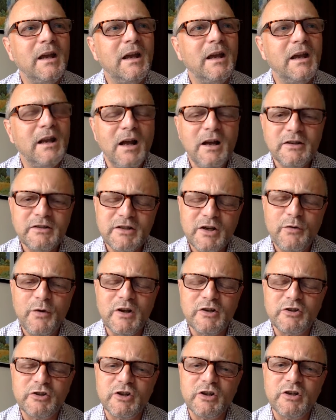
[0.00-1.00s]
It asks a
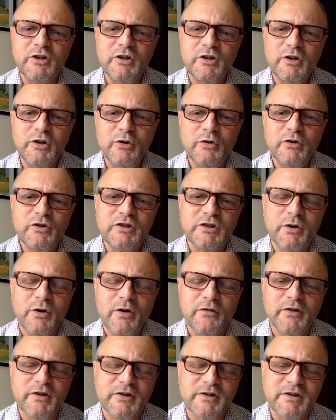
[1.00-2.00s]
question also
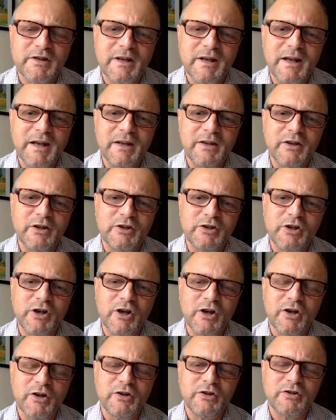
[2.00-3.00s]
of us in the
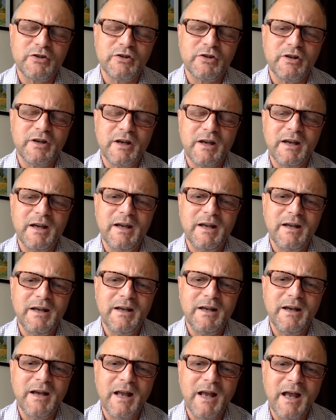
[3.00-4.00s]
church
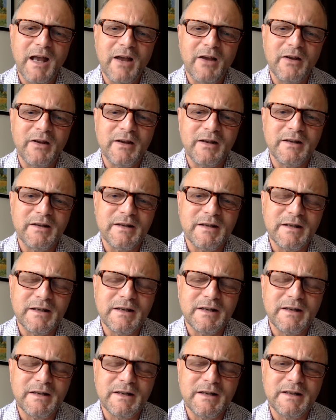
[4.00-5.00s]
in our
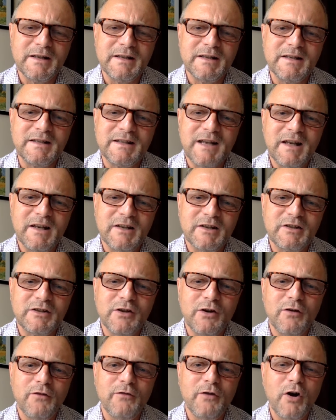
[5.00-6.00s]
sense
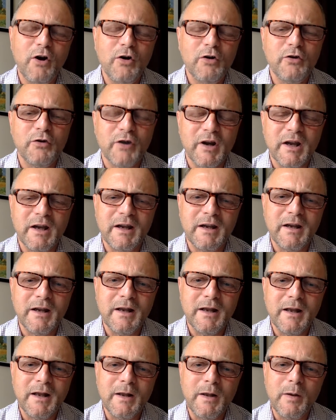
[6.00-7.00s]
of honouring
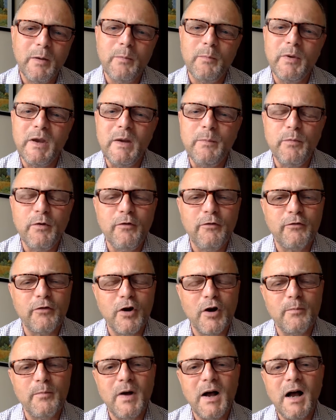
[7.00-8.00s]
people
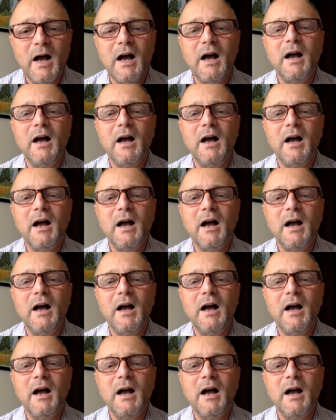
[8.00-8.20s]
from